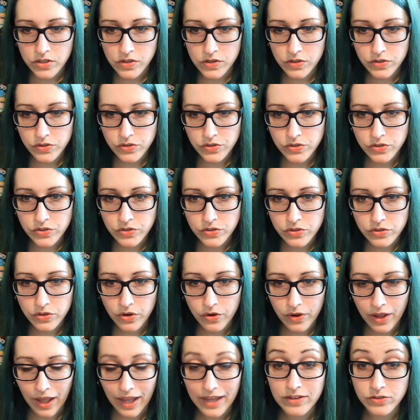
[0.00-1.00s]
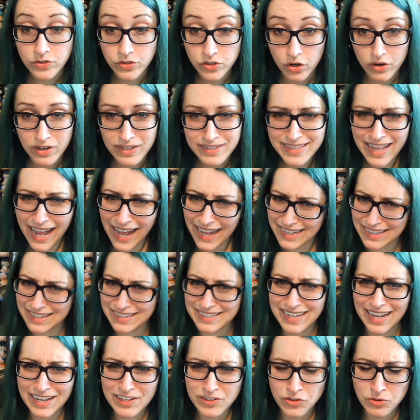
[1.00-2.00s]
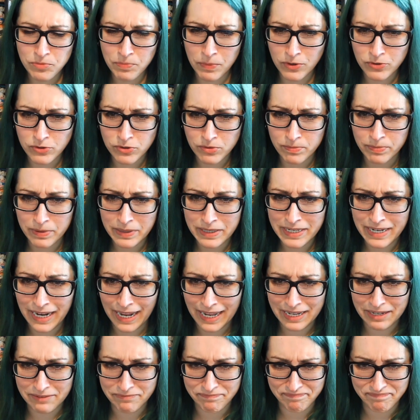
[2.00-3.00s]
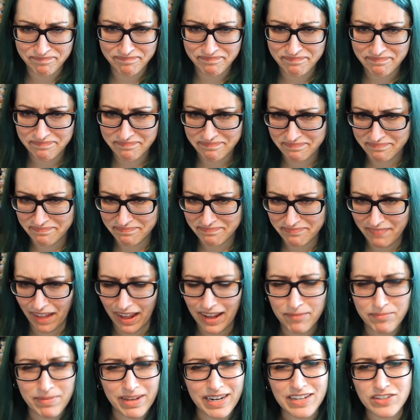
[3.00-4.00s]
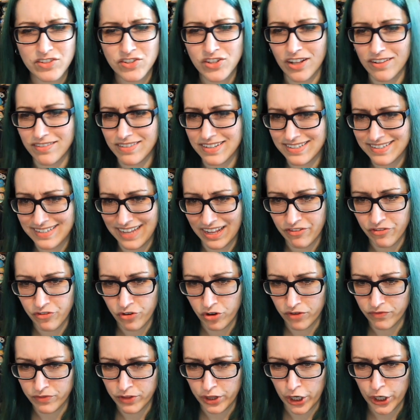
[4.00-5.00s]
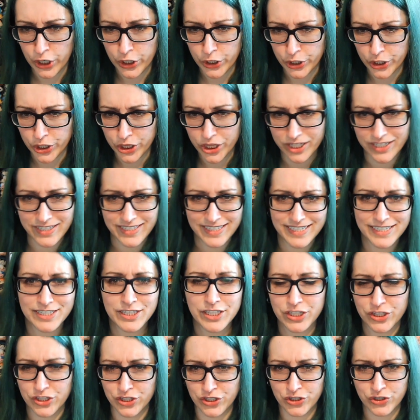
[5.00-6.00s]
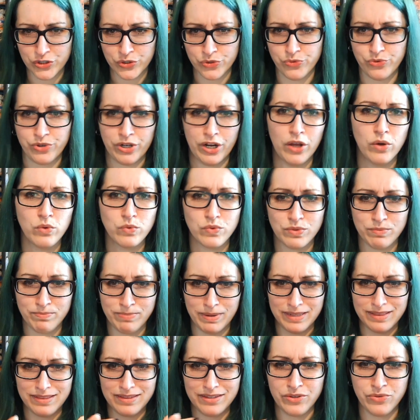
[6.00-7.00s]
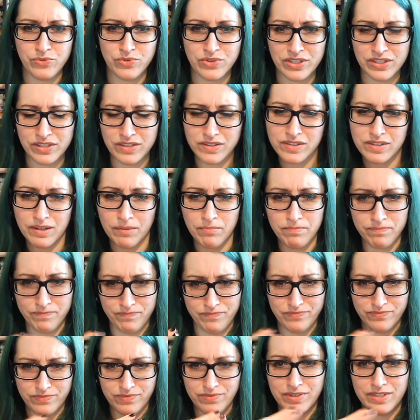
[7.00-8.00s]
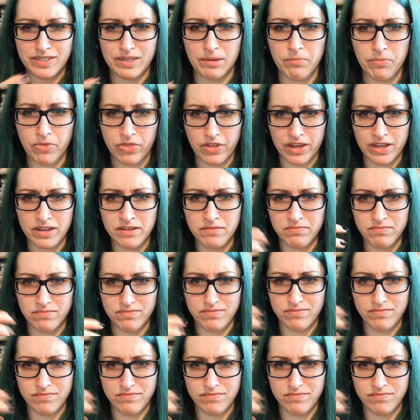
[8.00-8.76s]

So, okay. So, is that supposed to be, like... I mean, it's not the center of the Earth, is it? It's too close. But you see something,